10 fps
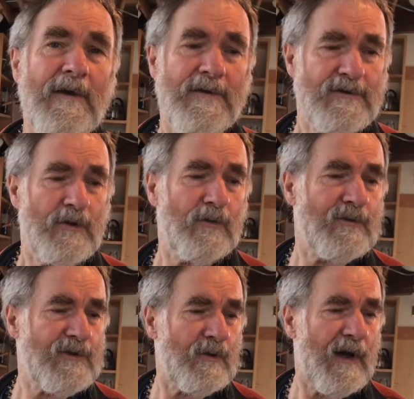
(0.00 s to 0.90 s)
So
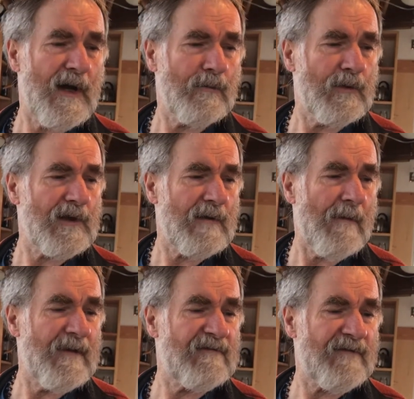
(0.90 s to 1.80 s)
I really am
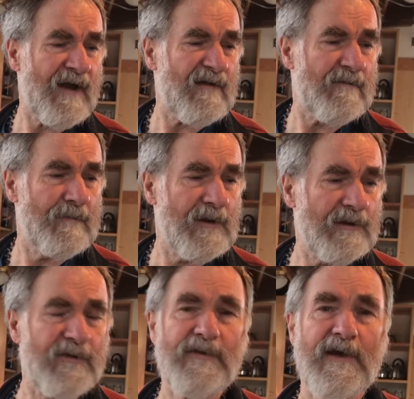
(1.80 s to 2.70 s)
a big fan of
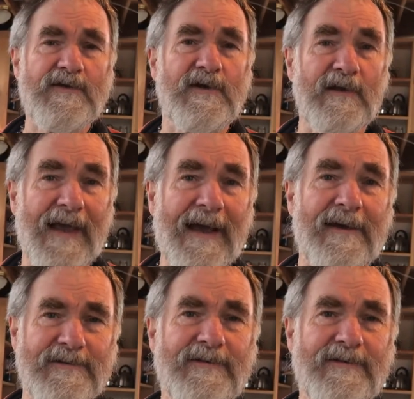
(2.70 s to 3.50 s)
building things to last.